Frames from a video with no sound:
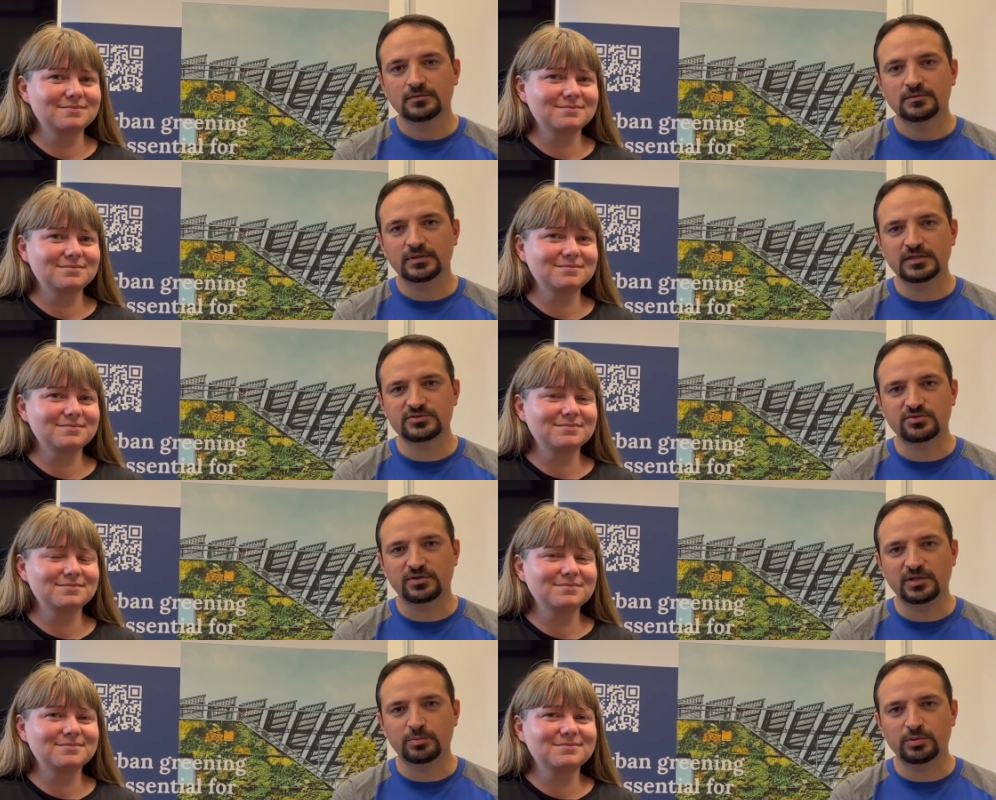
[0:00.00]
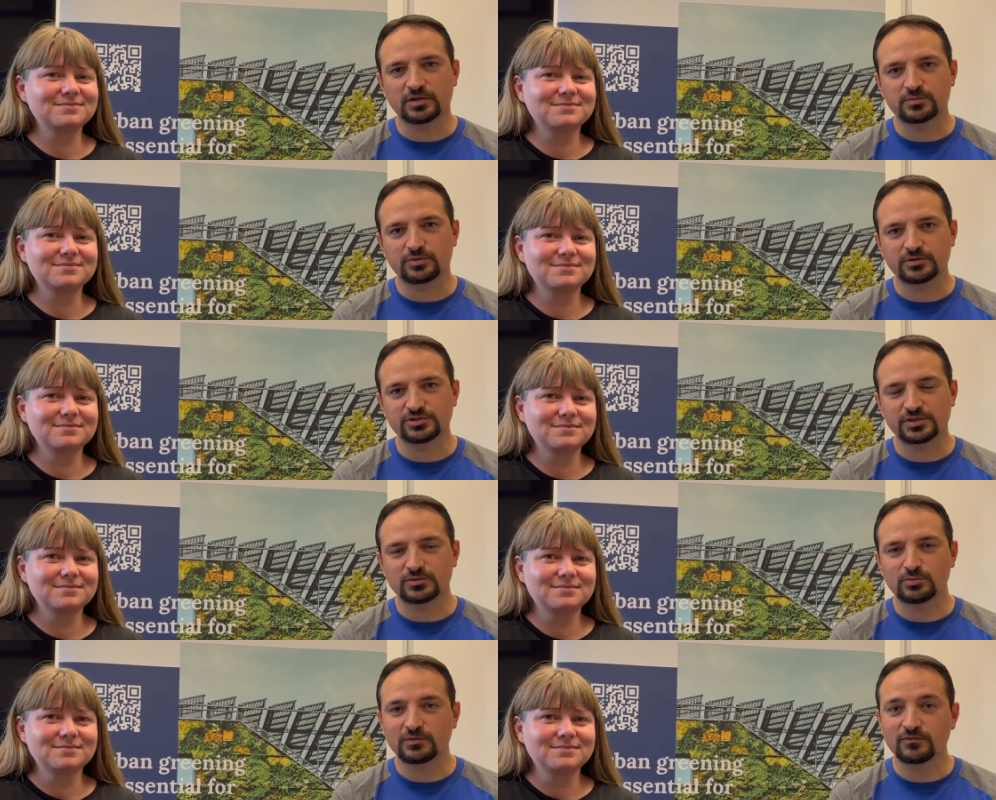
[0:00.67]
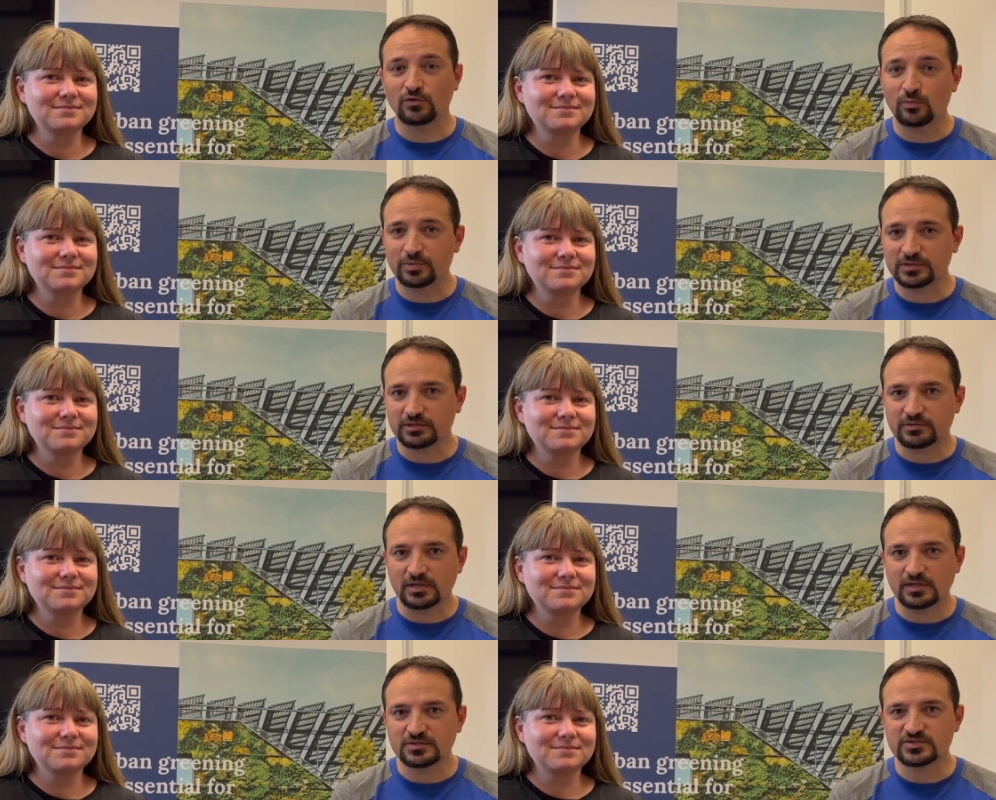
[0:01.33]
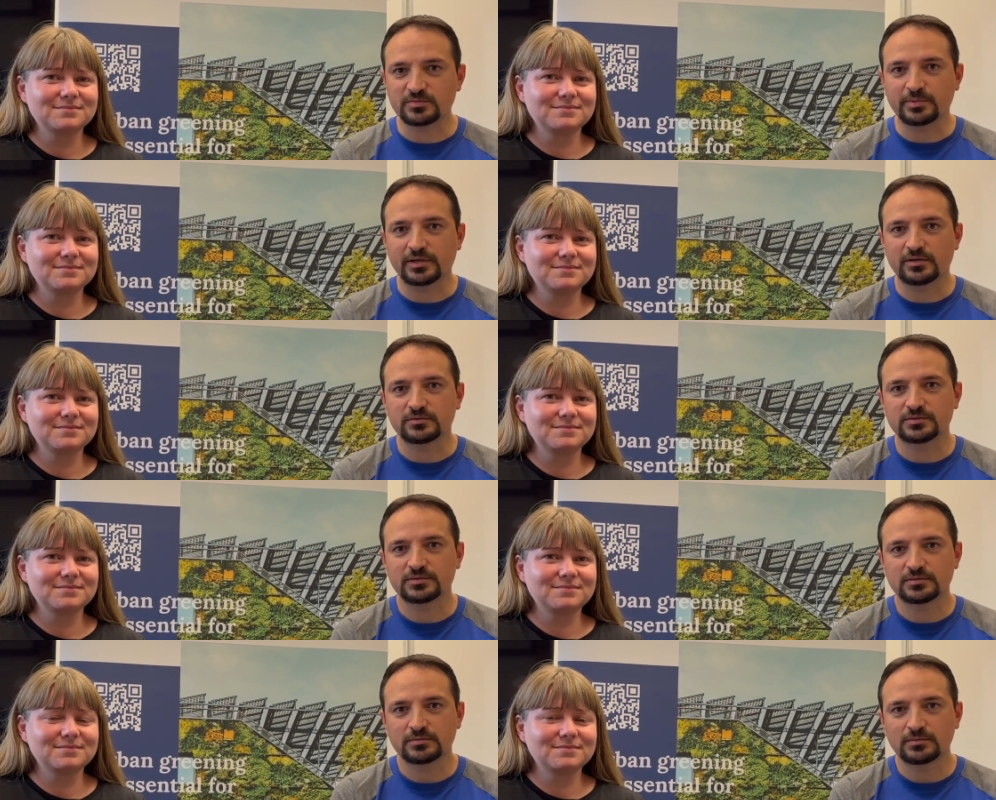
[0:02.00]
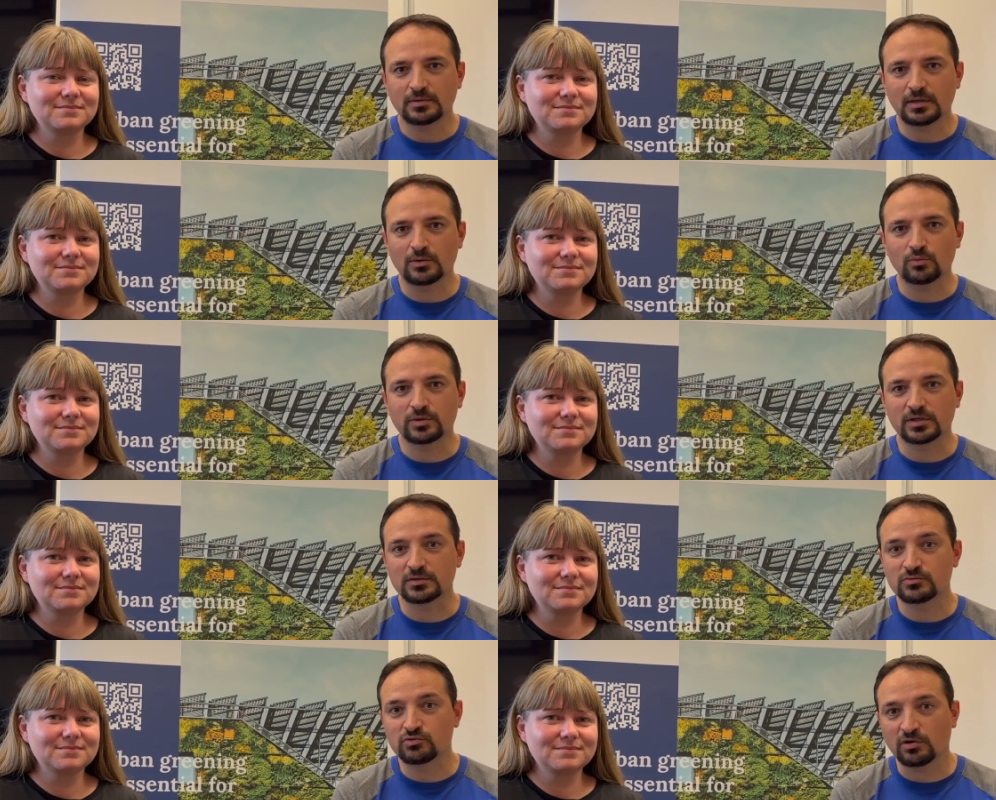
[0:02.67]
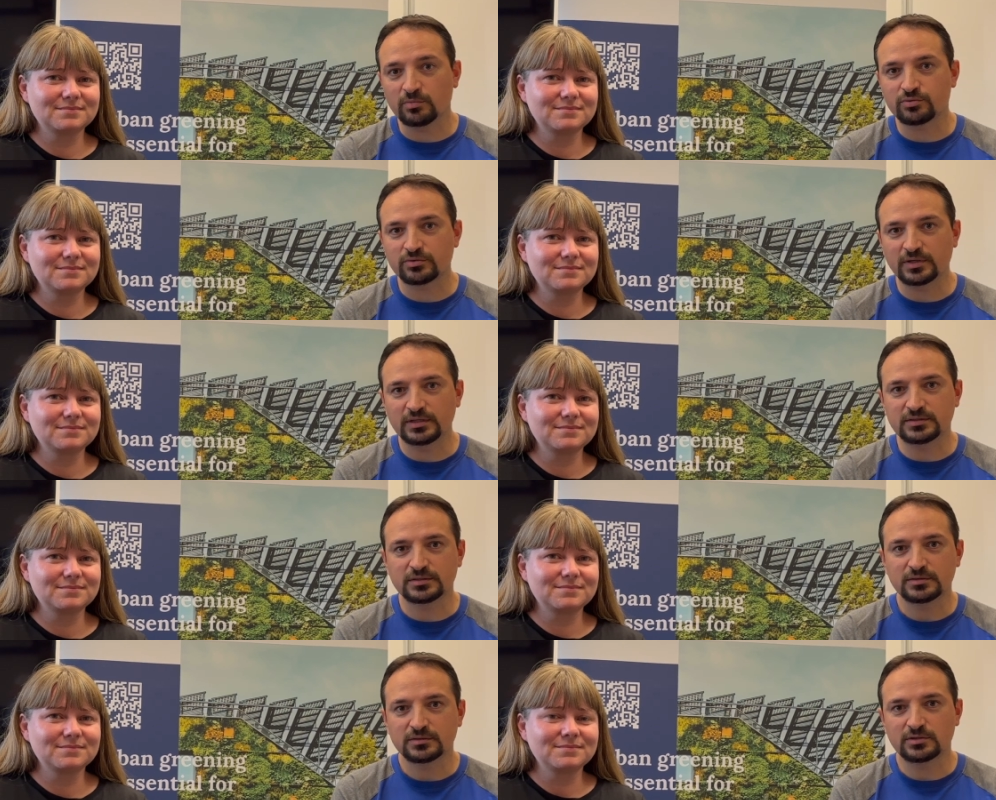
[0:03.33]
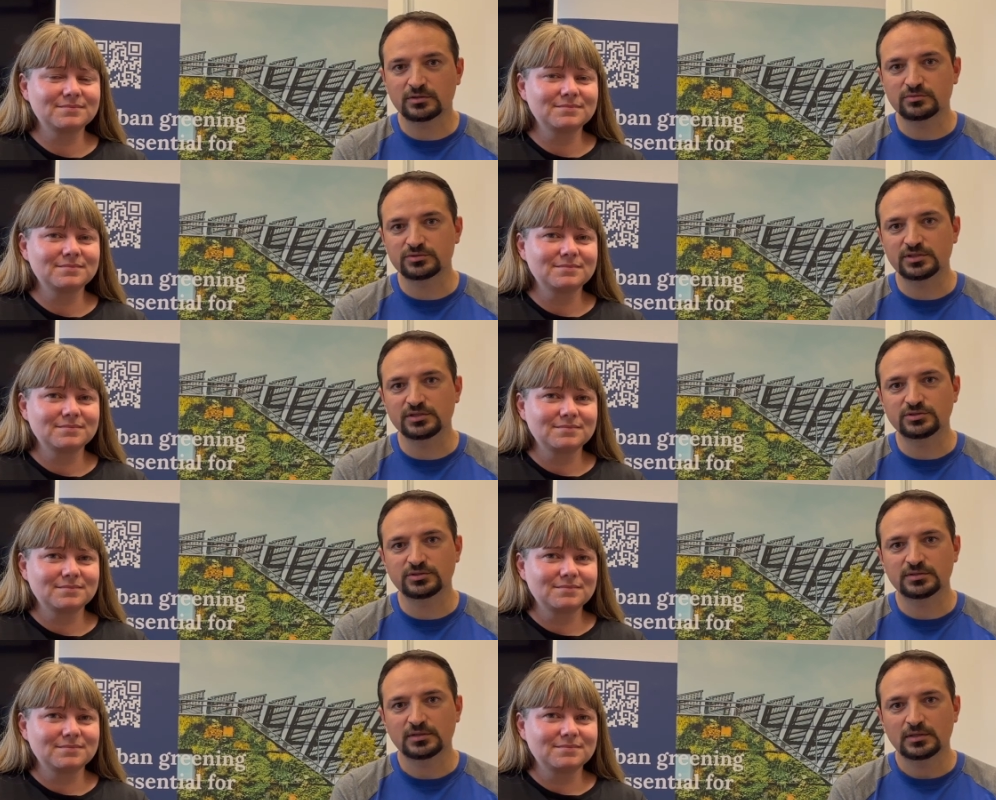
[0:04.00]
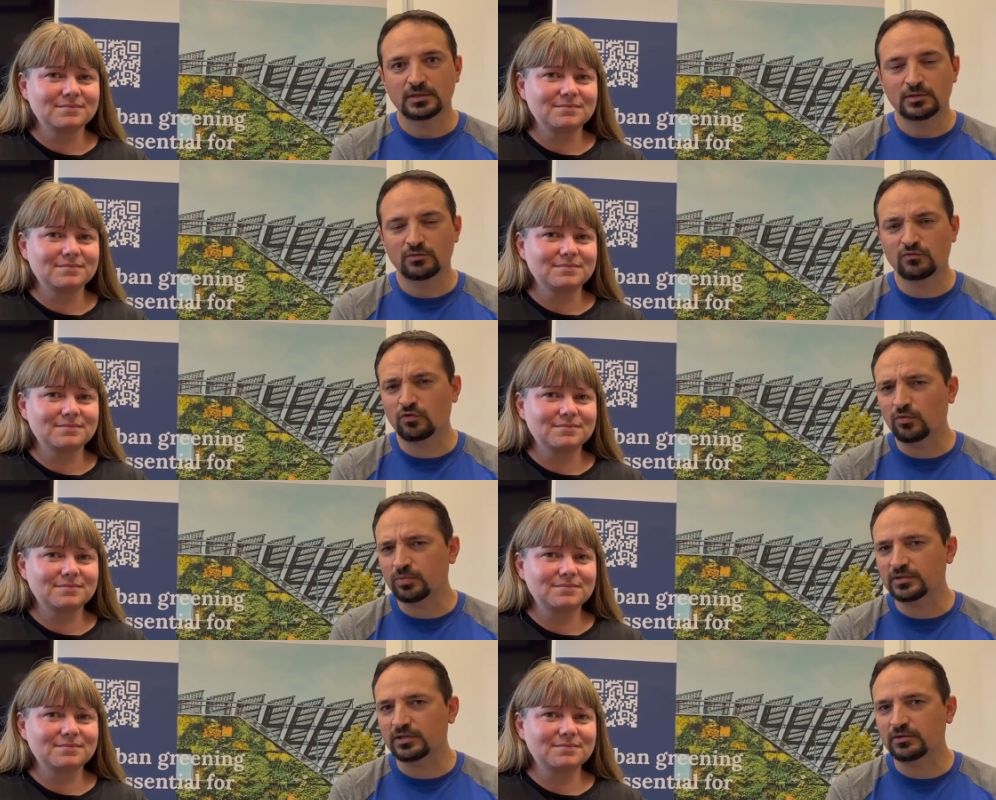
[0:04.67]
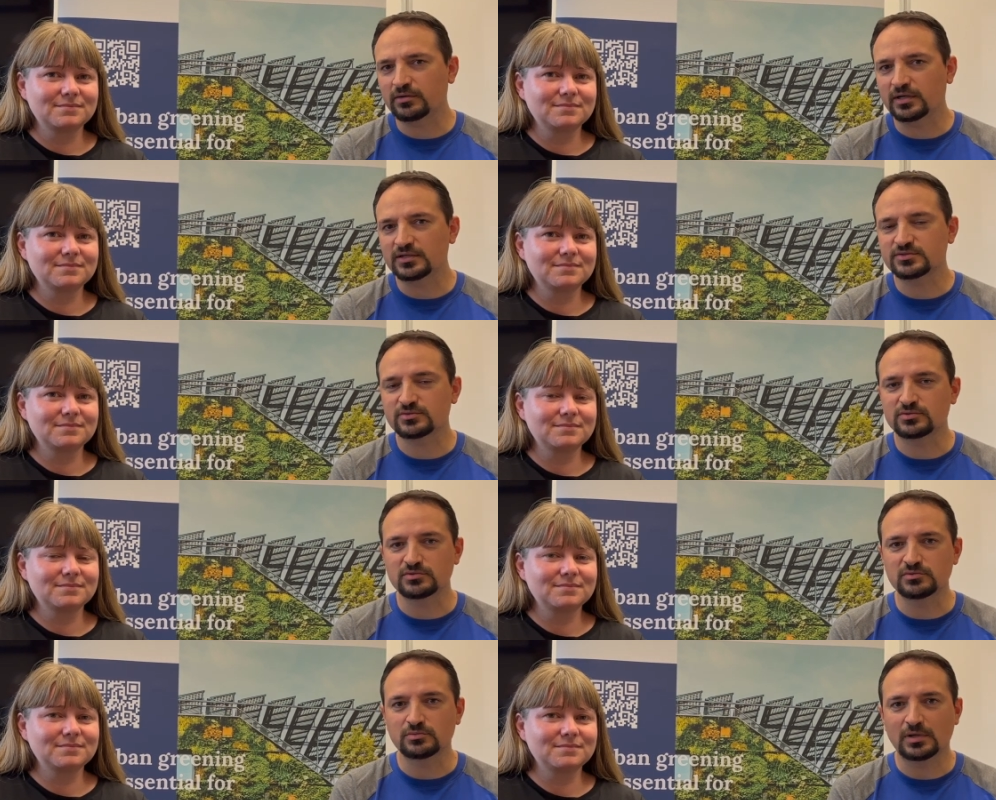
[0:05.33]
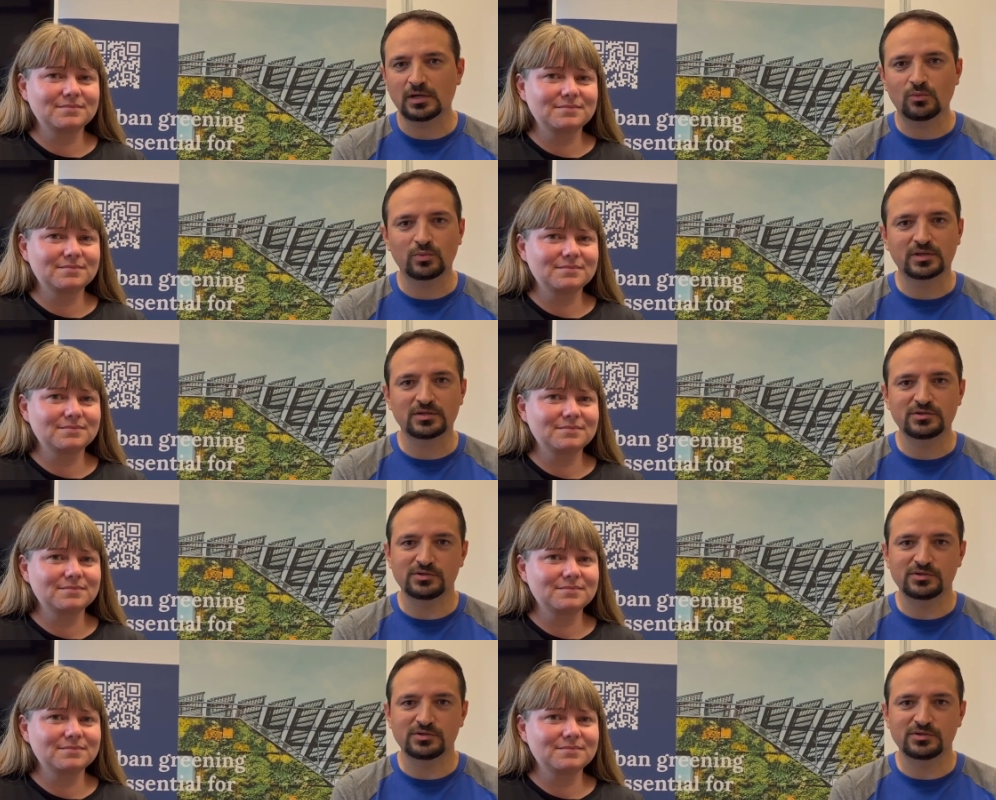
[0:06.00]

Speaker 1: Thanks to the EPUG project, we've opened our eyes about how we can cooperate, co-teach. We've opened our eyes to how we can